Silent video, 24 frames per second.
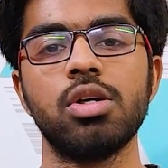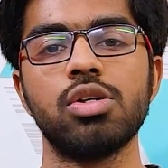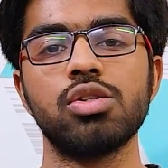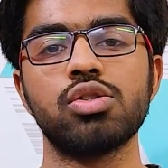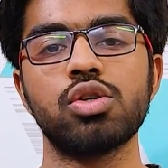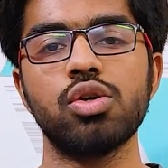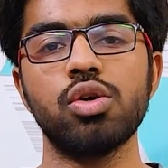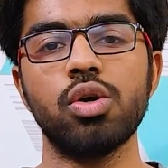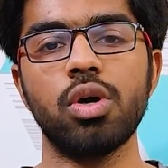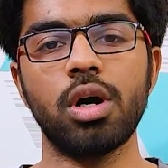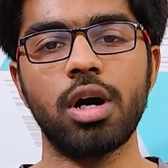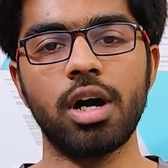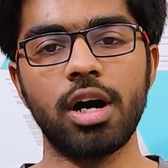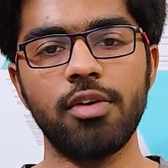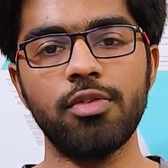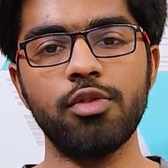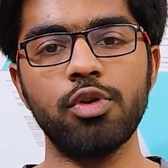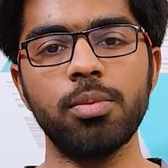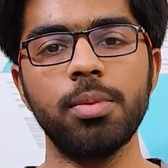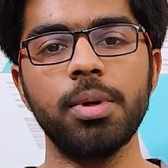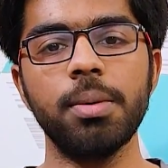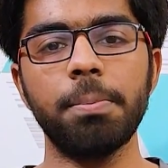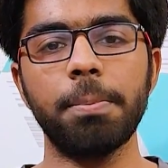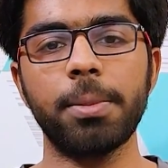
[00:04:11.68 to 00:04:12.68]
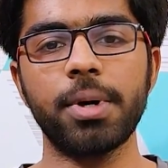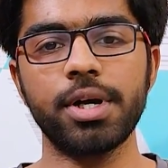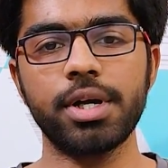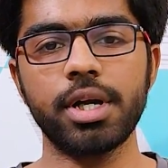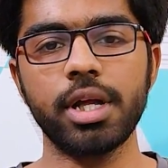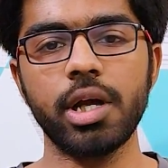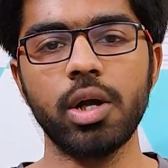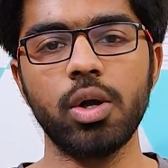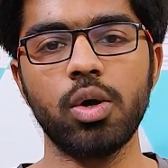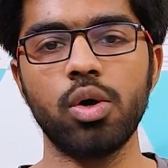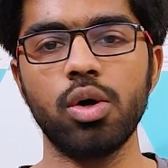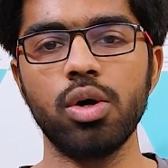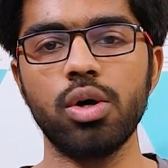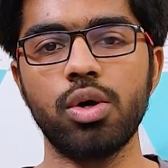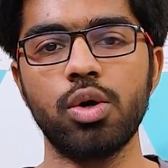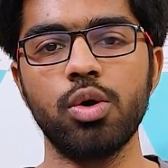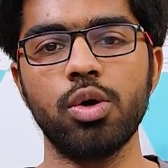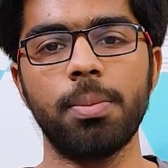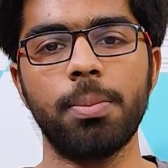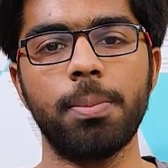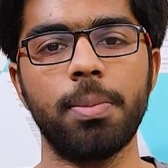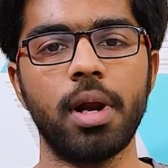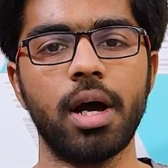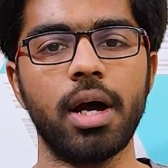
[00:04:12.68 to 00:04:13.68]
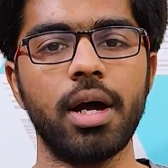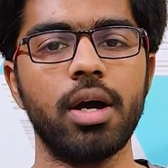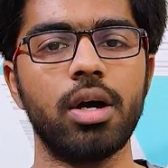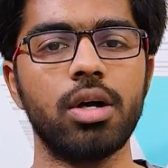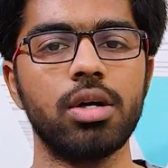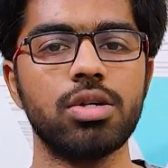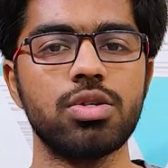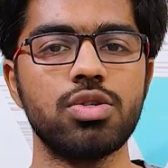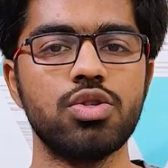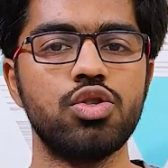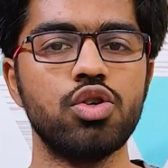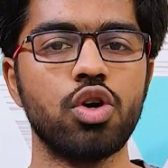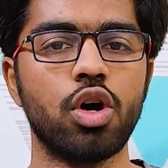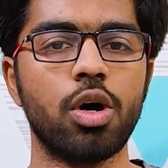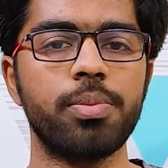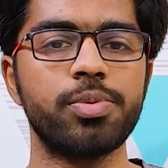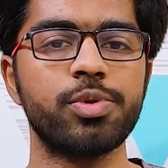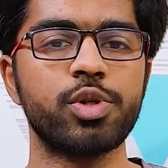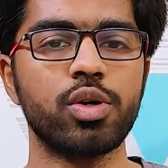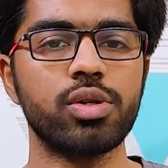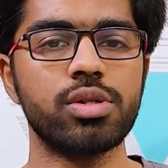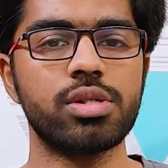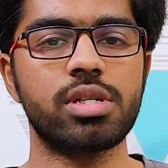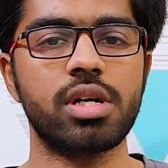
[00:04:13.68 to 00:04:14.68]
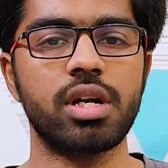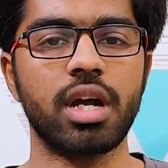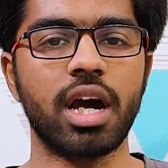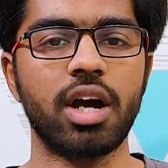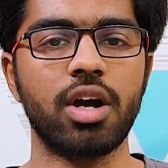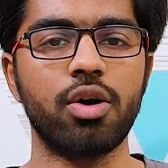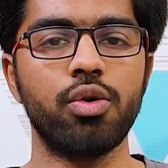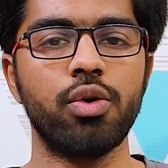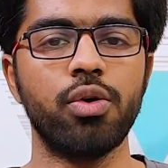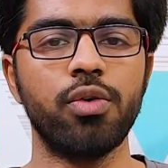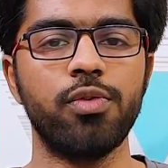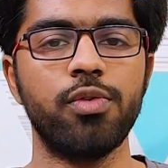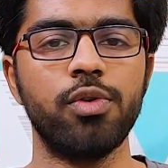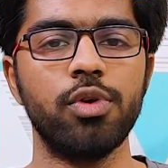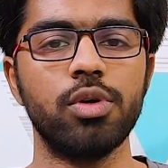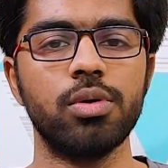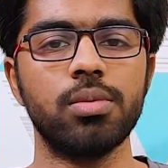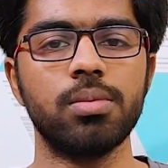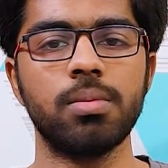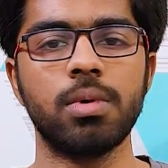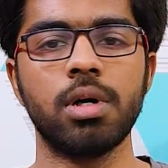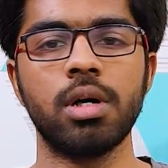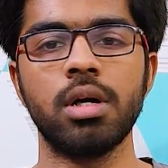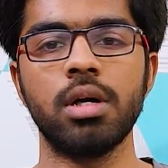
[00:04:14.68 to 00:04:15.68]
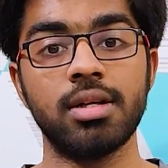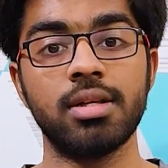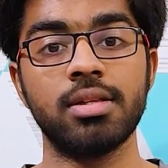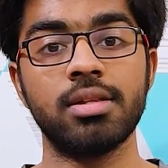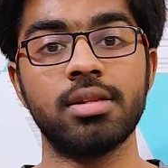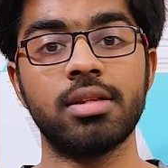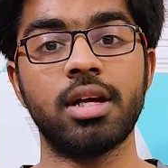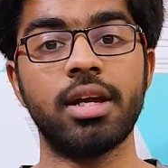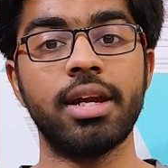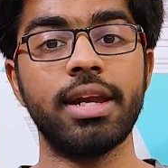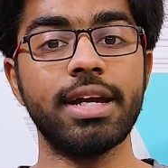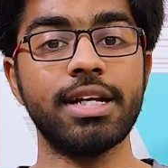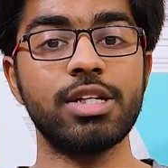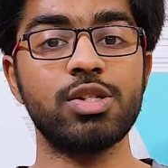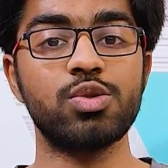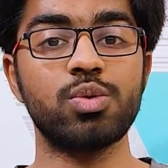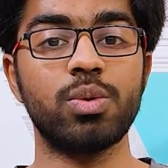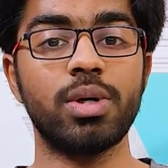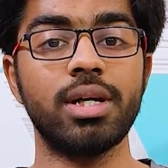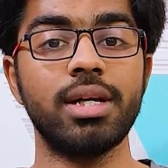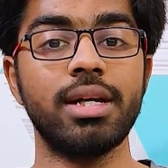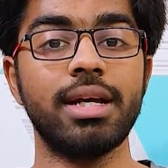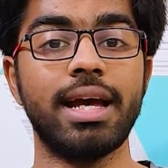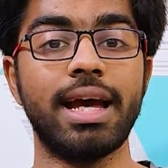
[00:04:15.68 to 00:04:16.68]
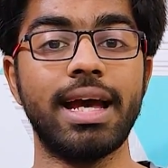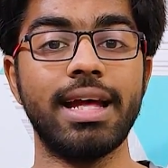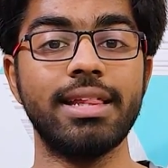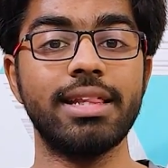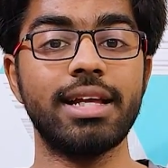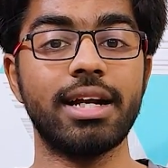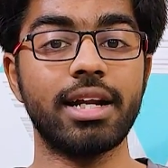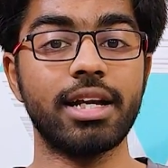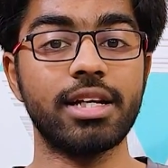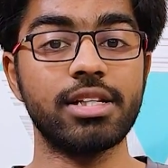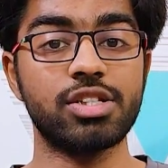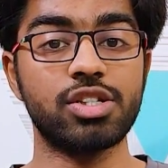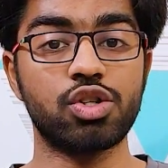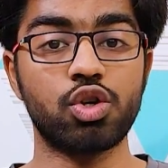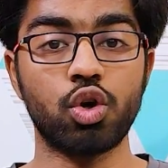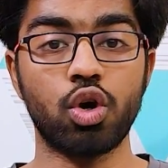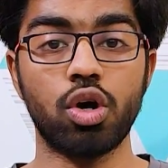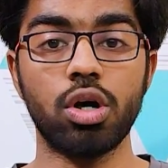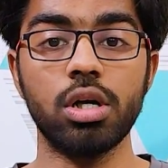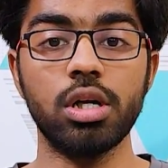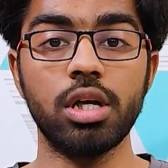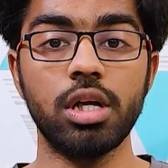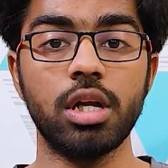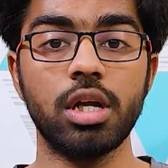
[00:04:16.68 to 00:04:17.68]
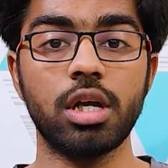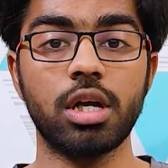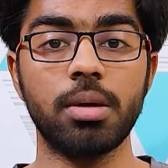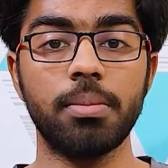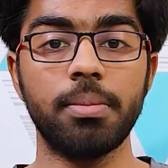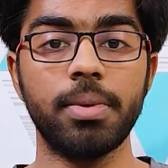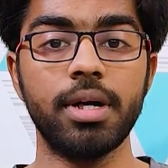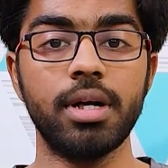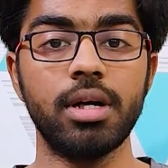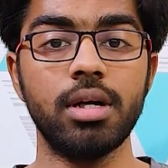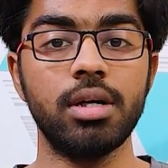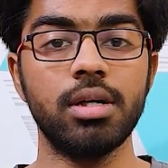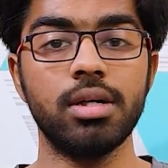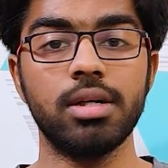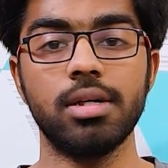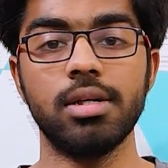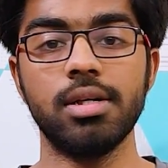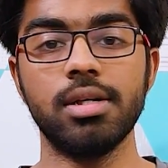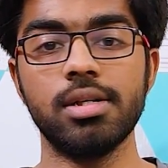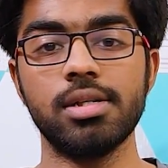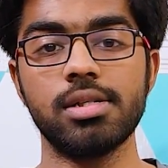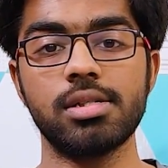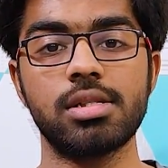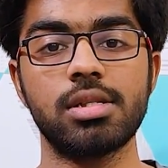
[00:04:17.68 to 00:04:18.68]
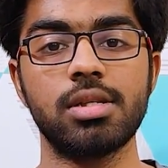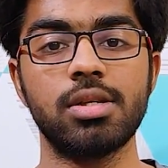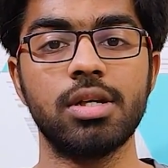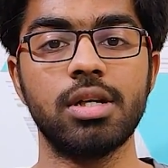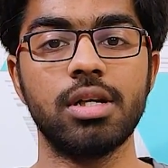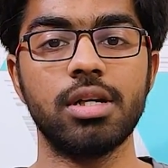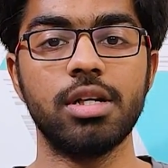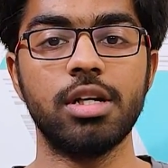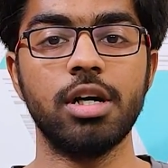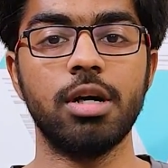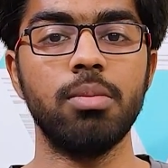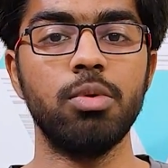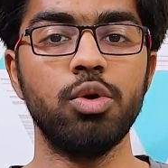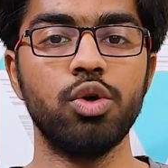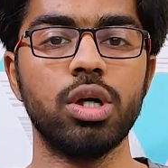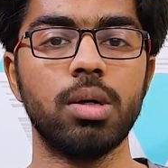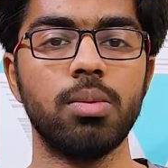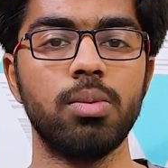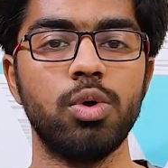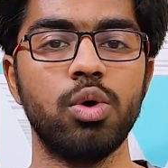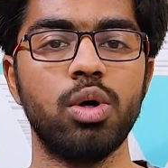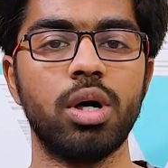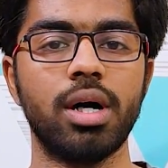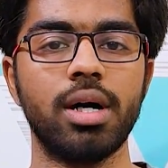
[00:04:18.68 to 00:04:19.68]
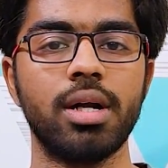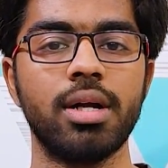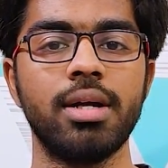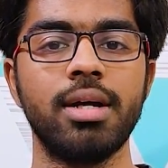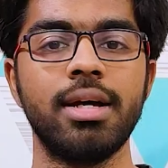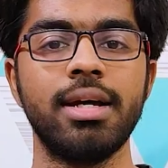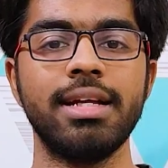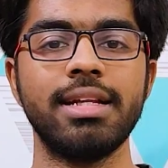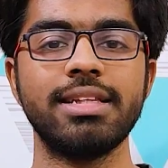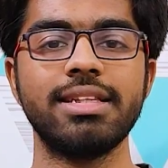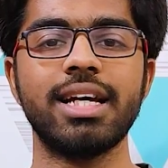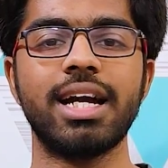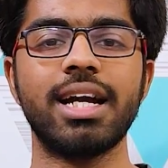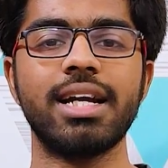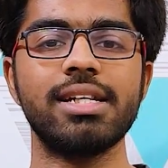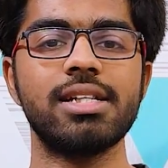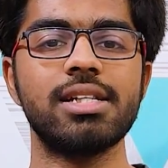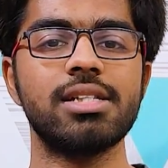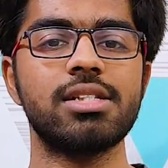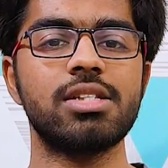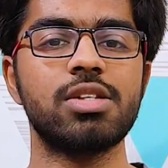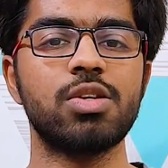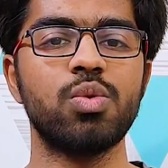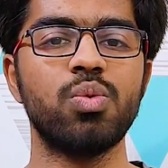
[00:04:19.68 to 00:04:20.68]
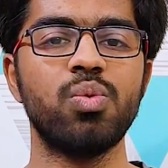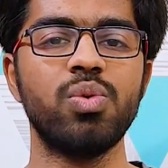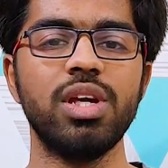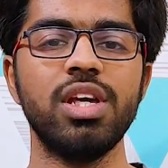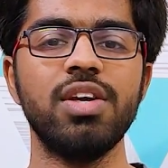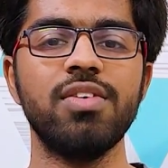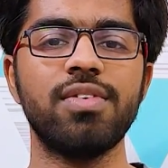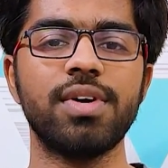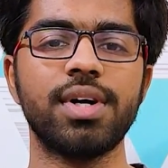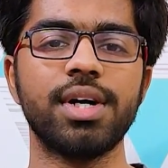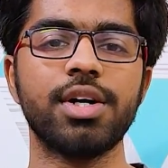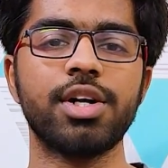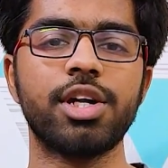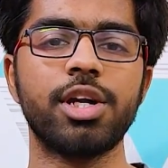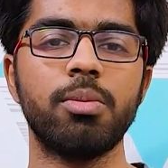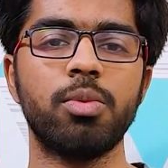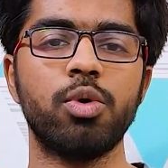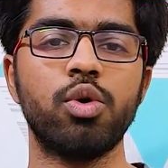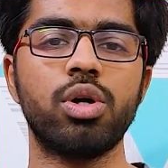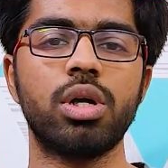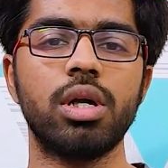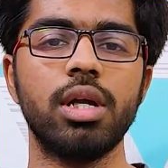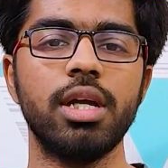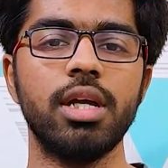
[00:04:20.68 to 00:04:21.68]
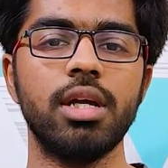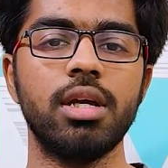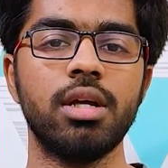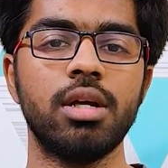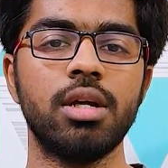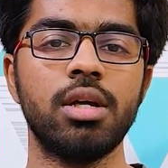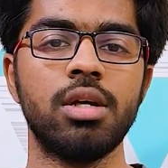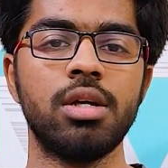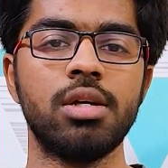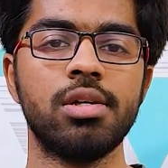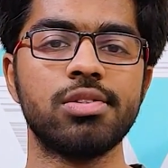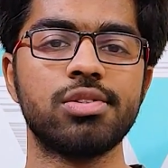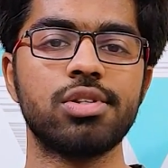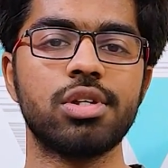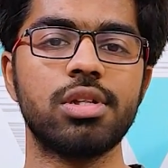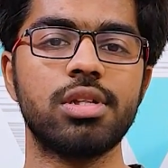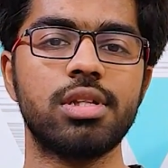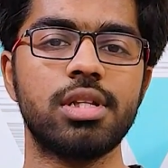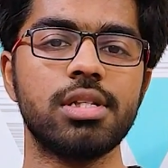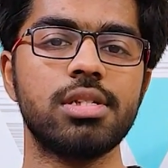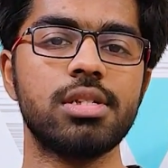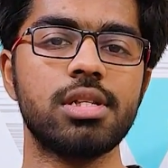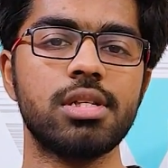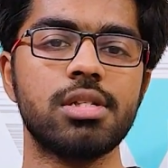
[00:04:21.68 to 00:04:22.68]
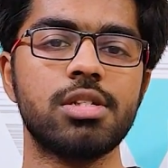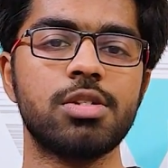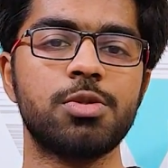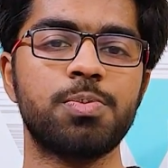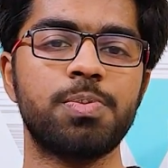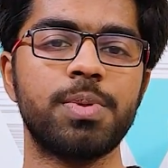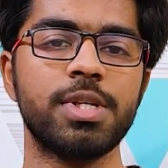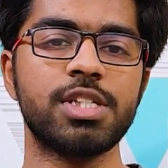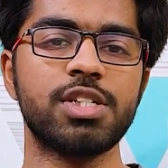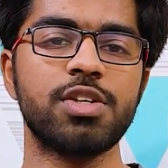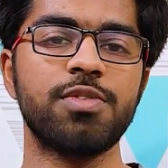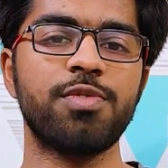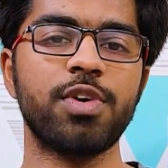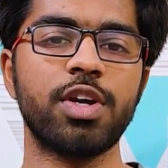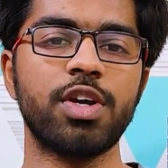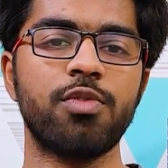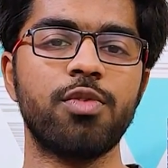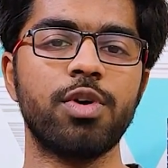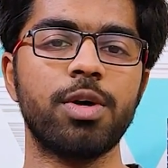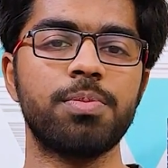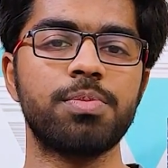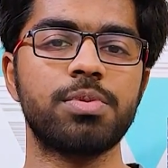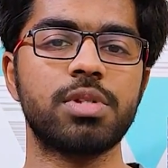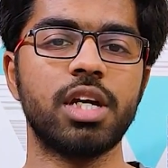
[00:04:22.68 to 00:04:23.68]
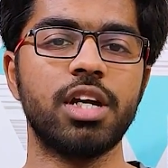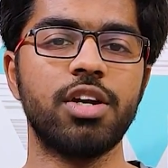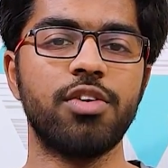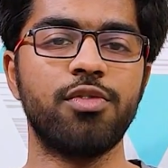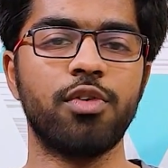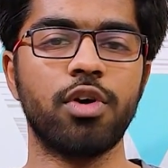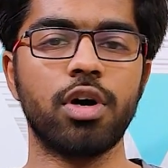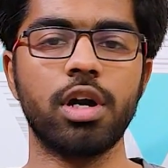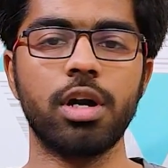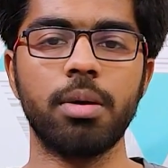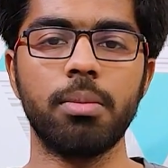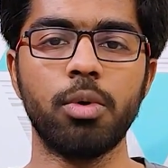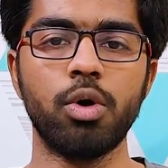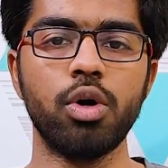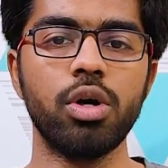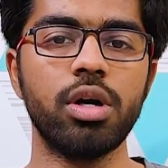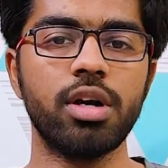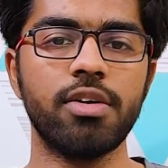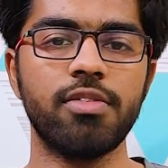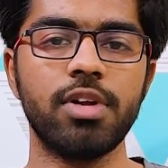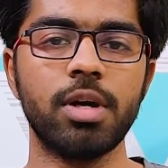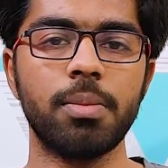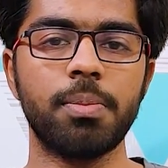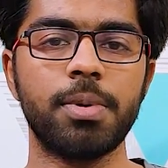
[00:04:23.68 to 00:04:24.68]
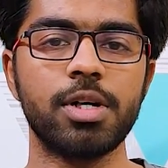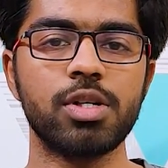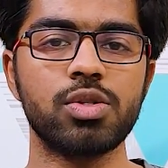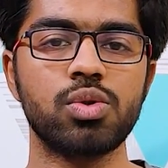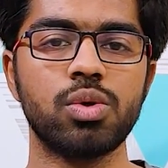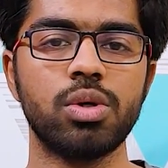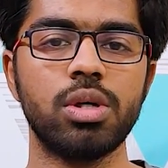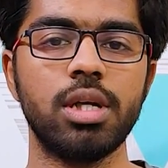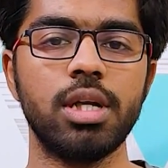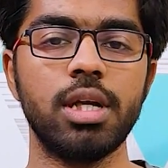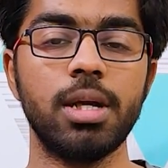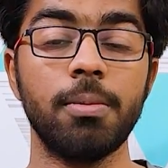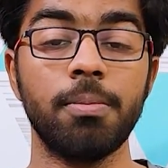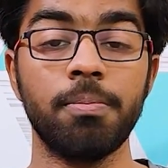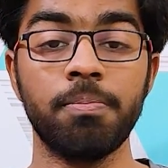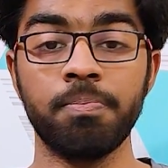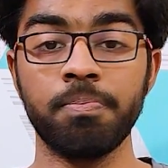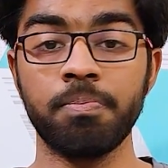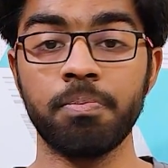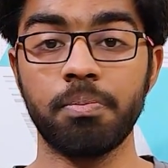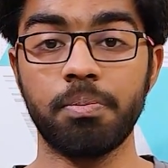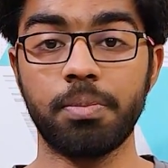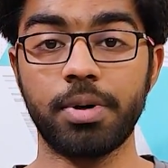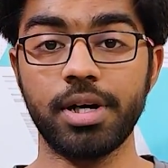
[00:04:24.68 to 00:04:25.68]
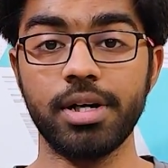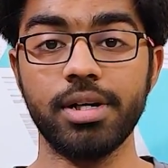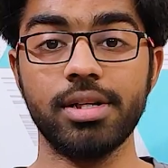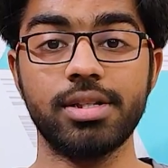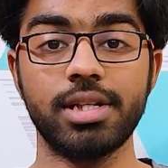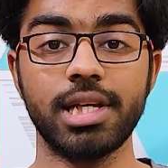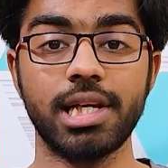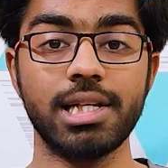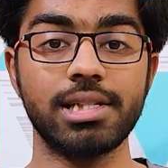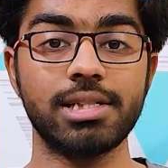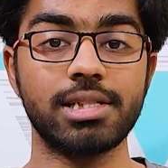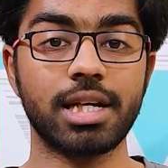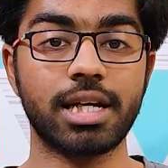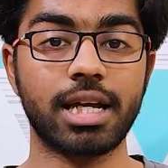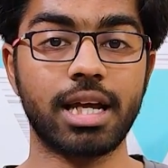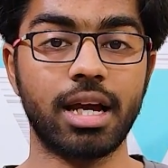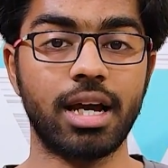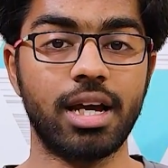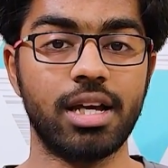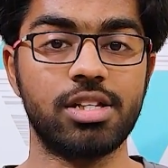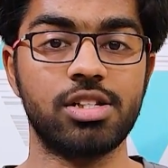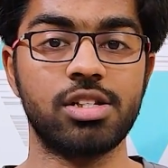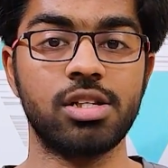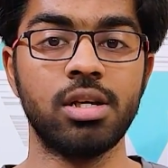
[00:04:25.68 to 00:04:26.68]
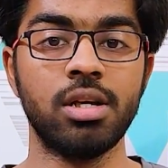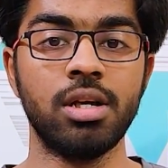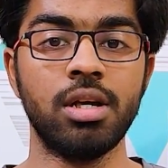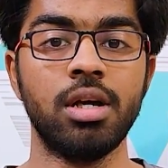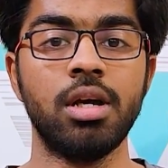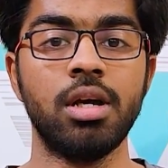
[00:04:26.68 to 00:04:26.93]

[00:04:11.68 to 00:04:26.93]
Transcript: So you have to be pretty good to apply jobs on Stack Overflow. The next one, and that I strongly recommend, is W W R. That is We Work Remotely. So this is specific website for remote developers only, but there is a catch.